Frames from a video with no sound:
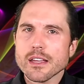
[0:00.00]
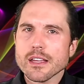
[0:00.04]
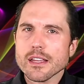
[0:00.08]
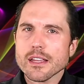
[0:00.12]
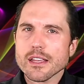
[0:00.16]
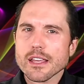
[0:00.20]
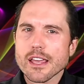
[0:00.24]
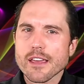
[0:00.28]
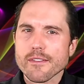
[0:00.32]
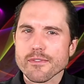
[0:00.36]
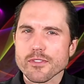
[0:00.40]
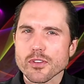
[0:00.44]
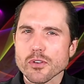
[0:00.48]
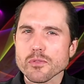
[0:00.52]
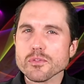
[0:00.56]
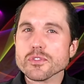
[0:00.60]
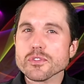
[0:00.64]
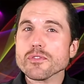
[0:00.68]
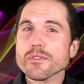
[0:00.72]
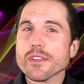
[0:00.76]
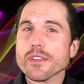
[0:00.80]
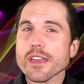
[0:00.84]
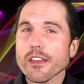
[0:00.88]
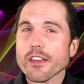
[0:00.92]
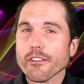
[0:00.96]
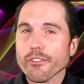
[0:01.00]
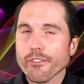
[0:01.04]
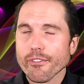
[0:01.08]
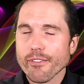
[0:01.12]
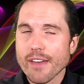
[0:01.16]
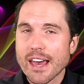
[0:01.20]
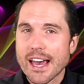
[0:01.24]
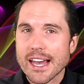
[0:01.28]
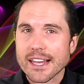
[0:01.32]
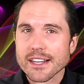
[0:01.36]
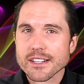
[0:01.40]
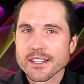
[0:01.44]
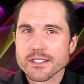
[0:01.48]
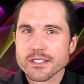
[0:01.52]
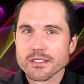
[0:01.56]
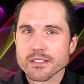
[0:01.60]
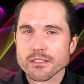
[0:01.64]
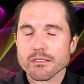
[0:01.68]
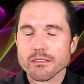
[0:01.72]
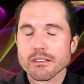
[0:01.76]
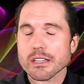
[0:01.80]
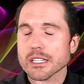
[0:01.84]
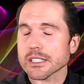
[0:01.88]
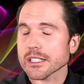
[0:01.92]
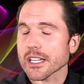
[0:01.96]
If those are the effects,
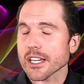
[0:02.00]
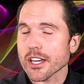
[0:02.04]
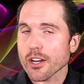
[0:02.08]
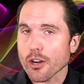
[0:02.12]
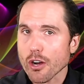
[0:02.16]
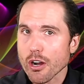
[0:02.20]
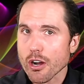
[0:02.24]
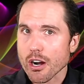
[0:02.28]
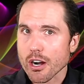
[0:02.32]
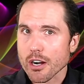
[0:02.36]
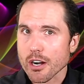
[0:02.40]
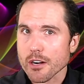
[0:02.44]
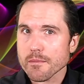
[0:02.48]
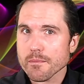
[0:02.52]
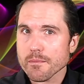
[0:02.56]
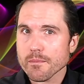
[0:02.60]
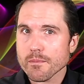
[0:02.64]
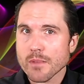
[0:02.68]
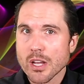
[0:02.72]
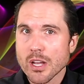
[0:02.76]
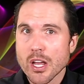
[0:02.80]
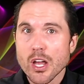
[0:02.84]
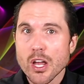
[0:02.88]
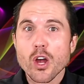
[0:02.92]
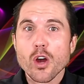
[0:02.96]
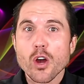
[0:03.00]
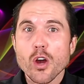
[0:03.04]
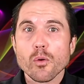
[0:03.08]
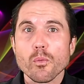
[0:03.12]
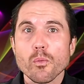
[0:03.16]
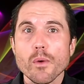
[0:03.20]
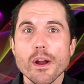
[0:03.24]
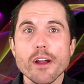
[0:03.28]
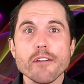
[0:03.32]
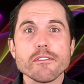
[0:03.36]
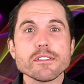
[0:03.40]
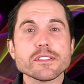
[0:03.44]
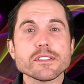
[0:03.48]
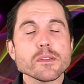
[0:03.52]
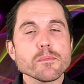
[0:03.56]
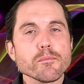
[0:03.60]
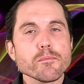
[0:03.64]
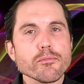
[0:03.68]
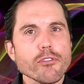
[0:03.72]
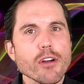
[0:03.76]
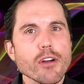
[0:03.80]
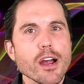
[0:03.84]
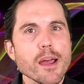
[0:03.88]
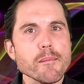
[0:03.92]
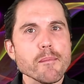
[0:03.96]
and they are, where is the
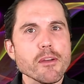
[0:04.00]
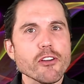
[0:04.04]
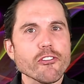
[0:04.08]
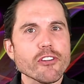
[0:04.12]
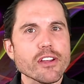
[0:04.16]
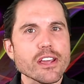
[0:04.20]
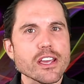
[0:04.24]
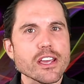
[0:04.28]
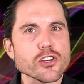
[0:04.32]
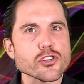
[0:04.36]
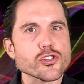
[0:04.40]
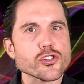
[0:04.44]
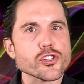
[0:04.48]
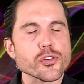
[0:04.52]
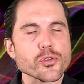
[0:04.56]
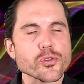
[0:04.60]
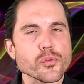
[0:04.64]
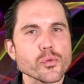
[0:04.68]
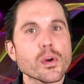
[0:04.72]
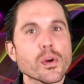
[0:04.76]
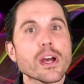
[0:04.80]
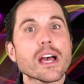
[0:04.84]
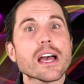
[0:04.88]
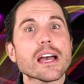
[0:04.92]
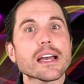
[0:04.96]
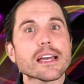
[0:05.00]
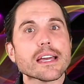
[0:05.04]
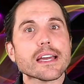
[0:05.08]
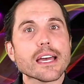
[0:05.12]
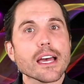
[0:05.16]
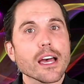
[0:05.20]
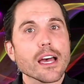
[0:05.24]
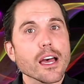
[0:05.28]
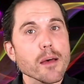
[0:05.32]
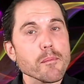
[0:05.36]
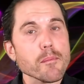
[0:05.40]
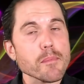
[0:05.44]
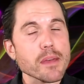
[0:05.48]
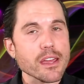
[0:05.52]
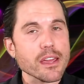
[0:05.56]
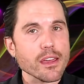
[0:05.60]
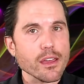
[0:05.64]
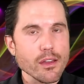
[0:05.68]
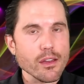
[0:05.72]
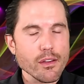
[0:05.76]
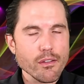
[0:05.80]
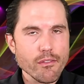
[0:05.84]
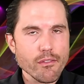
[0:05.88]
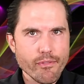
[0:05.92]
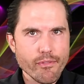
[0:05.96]
primary issue coming
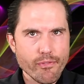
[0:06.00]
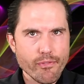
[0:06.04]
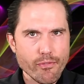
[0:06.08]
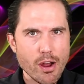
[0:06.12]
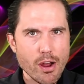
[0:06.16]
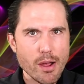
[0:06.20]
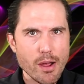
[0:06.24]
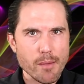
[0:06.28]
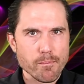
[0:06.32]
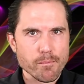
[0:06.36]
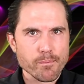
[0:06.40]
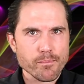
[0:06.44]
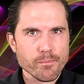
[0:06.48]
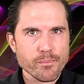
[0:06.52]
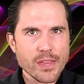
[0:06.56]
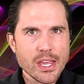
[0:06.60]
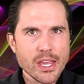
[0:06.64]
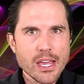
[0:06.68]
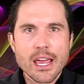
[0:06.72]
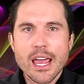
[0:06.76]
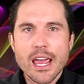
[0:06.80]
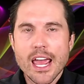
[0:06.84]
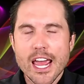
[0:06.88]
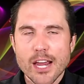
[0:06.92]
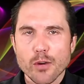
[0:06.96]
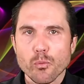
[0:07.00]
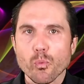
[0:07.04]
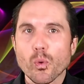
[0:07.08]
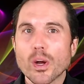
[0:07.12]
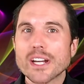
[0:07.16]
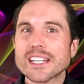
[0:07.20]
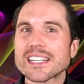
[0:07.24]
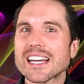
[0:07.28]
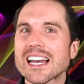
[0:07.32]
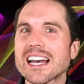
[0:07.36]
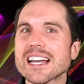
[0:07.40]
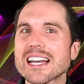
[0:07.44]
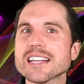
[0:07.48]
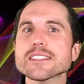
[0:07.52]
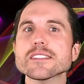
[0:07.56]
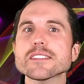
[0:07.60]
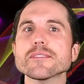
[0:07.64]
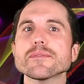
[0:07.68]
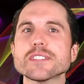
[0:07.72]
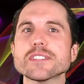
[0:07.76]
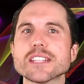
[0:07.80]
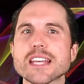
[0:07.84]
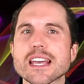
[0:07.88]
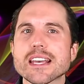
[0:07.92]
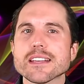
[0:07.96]
from? And what kinds of
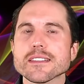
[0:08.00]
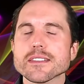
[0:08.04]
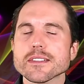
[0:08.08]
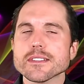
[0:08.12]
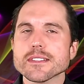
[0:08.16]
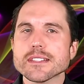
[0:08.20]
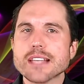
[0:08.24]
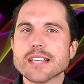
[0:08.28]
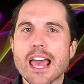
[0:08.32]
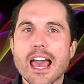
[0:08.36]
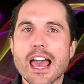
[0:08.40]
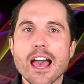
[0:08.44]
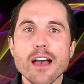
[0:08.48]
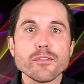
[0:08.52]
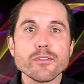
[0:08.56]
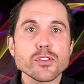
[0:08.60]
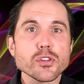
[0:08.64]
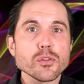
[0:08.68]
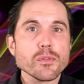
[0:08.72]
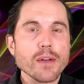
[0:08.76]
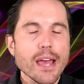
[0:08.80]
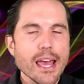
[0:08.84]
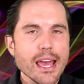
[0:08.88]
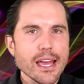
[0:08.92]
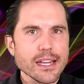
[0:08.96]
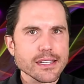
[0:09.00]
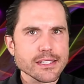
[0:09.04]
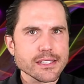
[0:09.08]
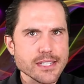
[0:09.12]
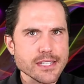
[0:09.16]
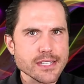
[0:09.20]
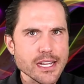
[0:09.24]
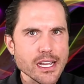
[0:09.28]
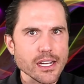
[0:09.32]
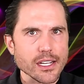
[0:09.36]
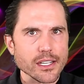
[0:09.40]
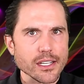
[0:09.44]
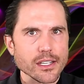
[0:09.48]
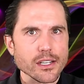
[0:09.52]
tests have you had done